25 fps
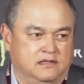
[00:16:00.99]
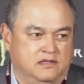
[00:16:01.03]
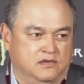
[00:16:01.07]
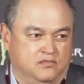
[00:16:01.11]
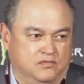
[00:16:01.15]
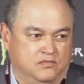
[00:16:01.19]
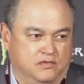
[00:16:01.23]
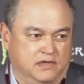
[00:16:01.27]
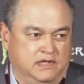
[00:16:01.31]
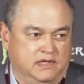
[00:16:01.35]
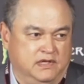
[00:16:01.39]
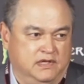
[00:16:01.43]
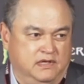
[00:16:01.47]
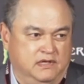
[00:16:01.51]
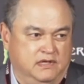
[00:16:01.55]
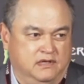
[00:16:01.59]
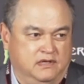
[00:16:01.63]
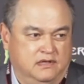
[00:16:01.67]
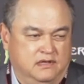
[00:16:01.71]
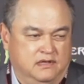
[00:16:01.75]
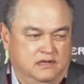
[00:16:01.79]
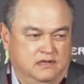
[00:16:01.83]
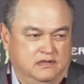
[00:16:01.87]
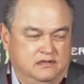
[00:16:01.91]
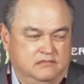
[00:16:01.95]
really,
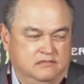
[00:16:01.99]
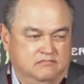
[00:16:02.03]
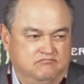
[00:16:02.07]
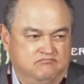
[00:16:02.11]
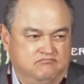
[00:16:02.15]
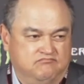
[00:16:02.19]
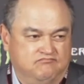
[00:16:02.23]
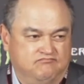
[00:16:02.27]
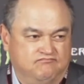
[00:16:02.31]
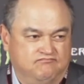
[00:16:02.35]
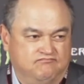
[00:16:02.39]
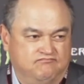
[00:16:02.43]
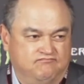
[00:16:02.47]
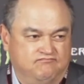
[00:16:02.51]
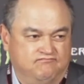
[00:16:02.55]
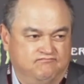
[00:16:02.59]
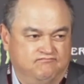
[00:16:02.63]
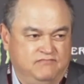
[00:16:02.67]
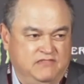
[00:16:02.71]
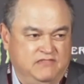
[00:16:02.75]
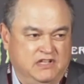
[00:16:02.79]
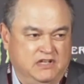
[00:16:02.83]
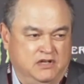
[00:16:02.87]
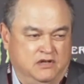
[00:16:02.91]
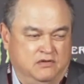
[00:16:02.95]

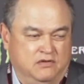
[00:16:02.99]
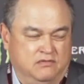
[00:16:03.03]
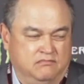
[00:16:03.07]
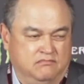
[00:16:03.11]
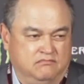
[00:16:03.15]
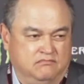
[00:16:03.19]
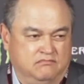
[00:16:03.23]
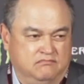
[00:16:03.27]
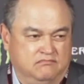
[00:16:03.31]
you know,